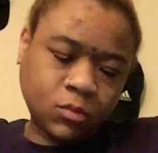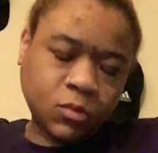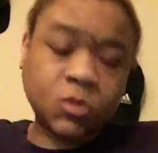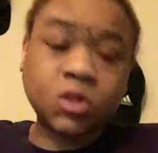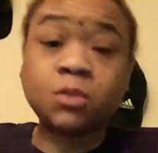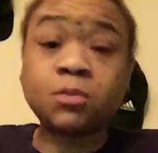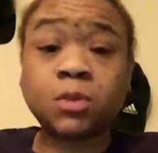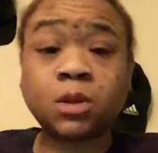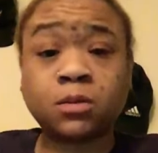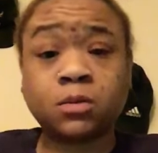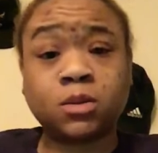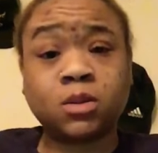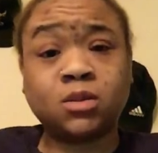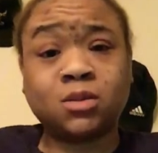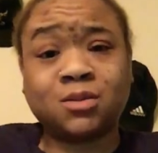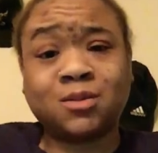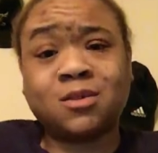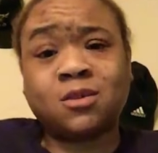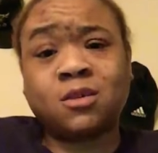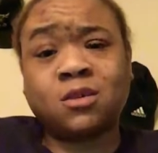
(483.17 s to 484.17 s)
Sometimes these
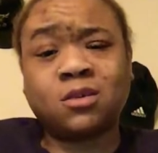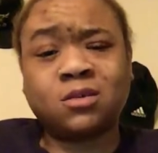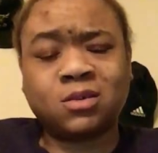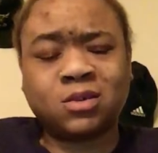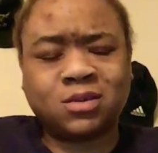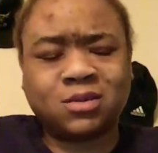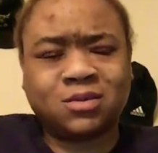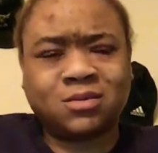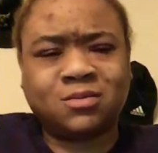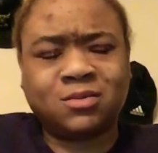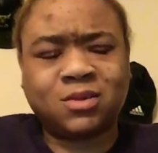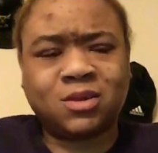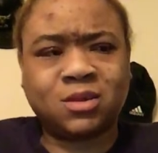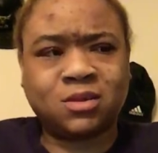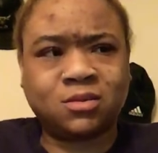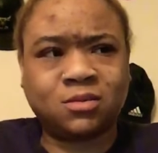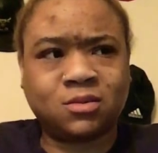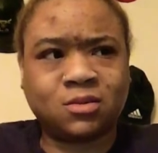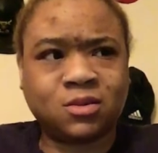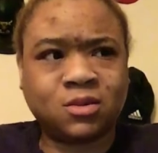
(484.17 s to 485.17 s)
are hard to
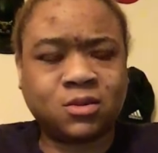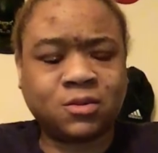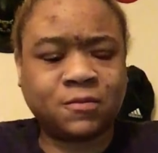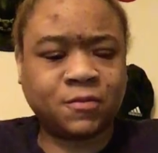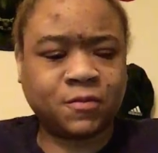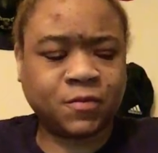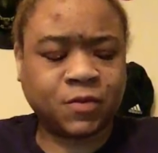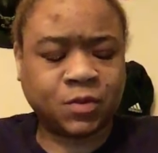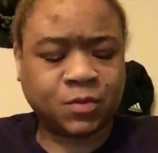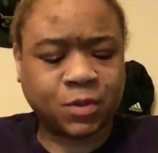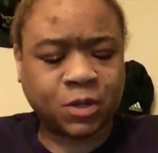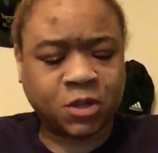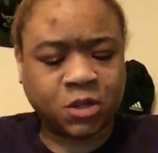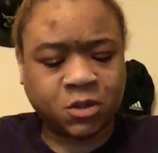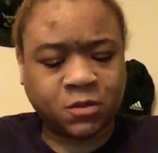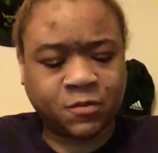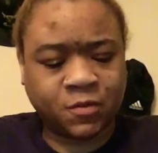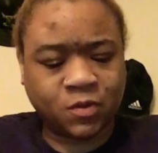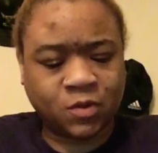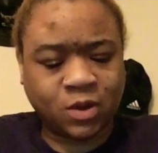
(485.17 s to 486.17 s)
get off,
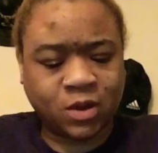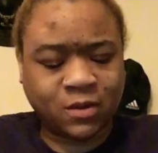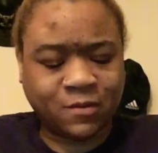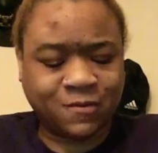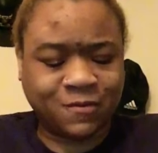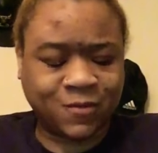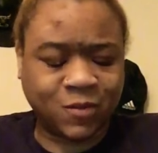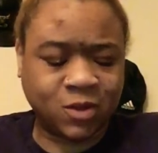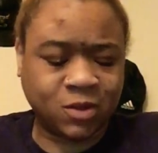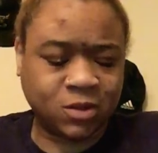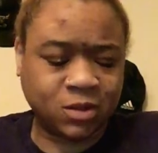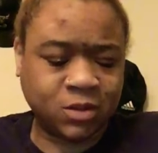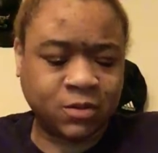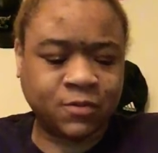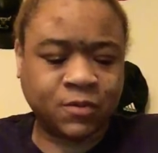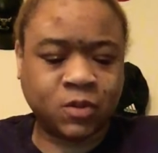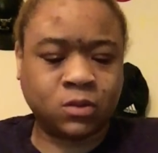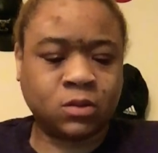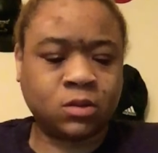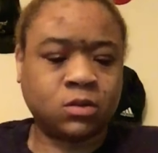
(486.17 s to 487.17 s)
especially if you have
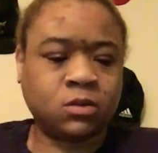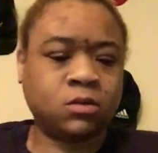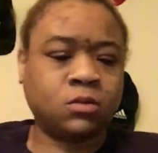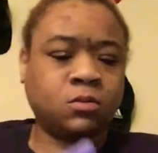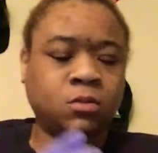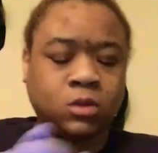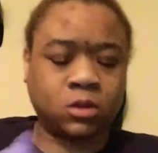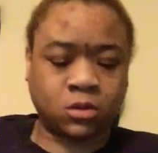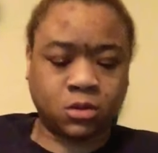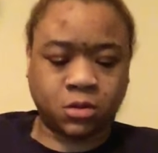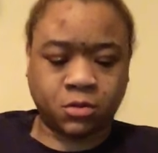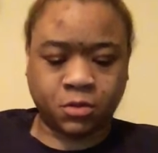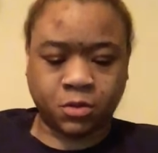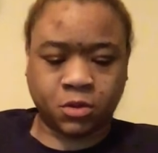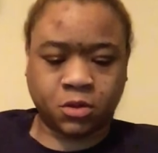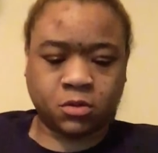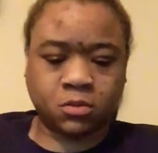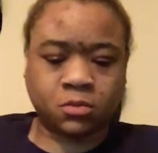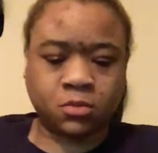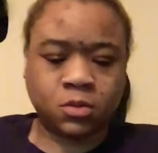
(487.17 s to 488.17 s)
gloves on. Okay, there
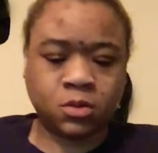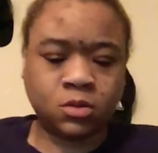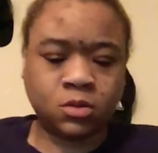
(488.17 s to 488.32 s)
we go.